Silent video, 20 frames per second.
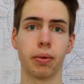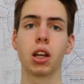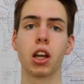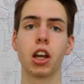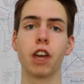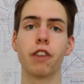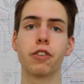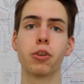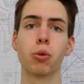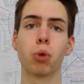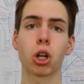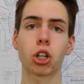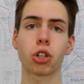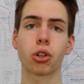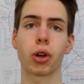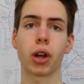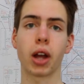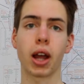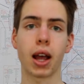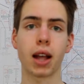If you wash
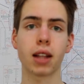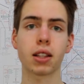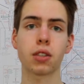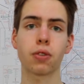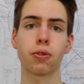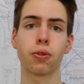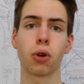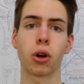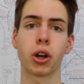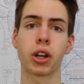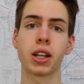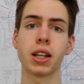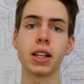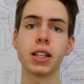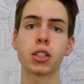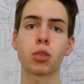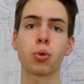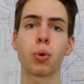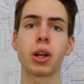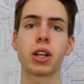your hands for at
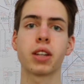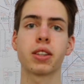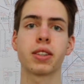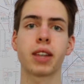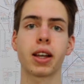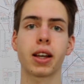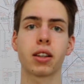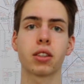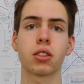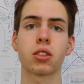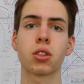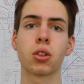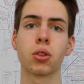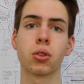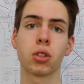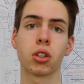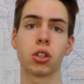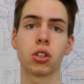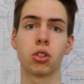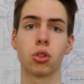least 20 seconds
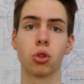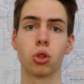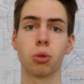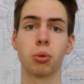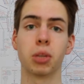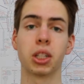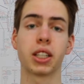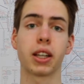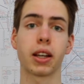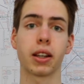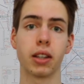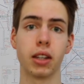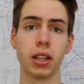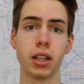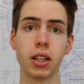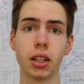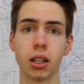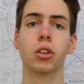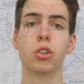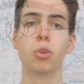using a suitable
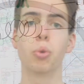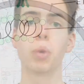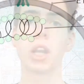technique, you will